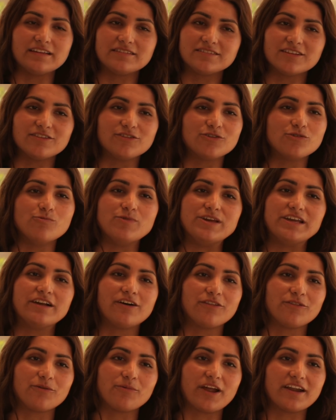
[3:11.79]
it's a little weak
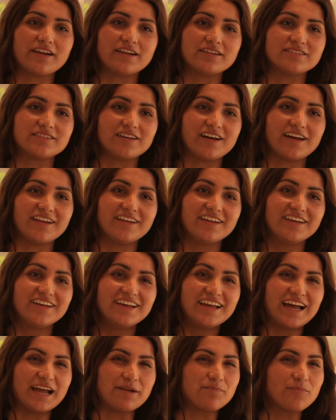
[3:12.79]
on the right-hand side.
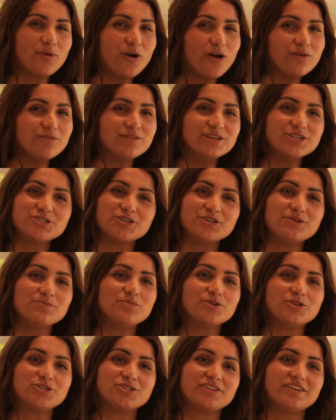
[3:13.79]
I probably shouldn't
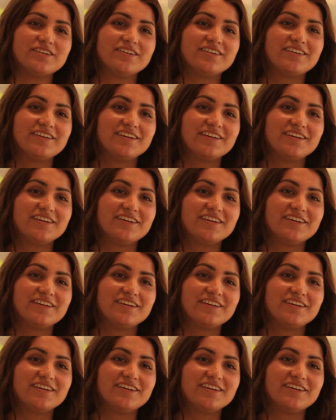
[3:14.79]
push it.